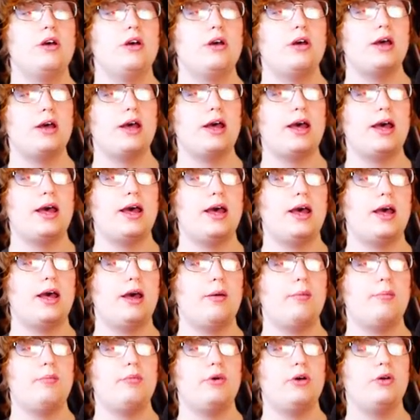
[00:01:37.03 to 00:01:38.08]

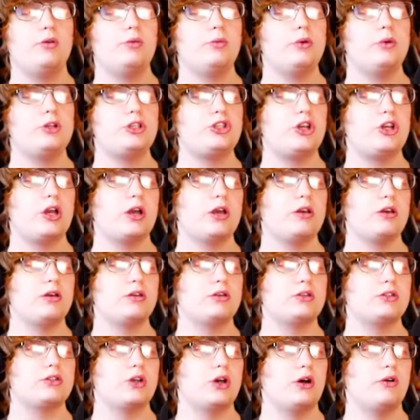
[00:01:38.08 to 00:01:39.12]
um, which you can
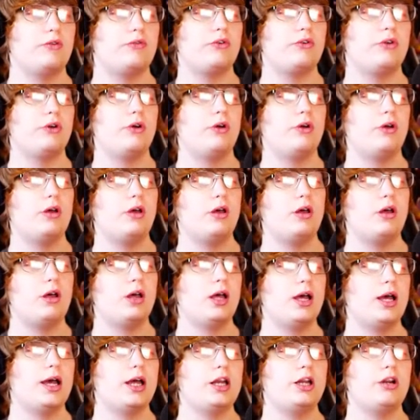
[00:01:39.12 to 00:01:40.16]
sort of.
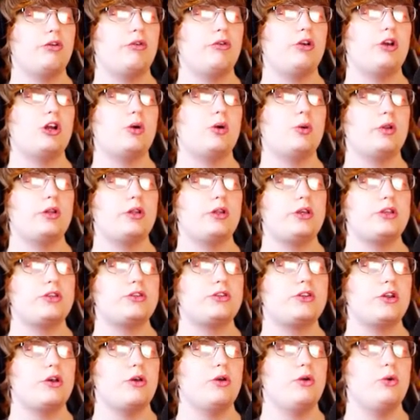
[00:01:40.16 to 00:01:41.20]
I don't really know what these
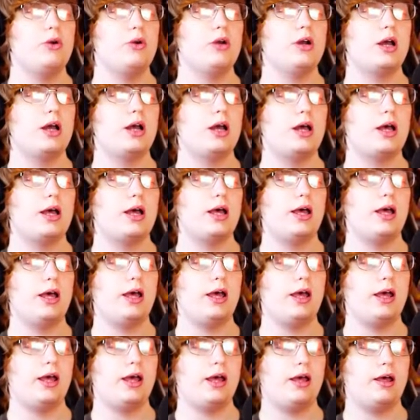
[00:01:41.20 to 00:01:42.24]
do.
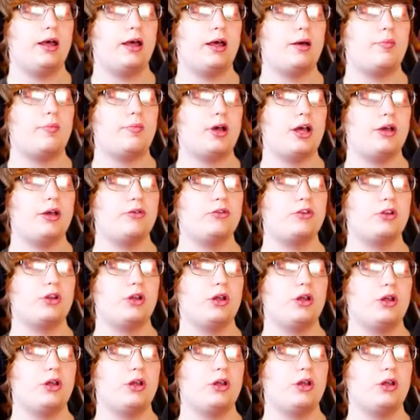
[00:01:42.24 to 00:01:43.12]
Uh, I might have to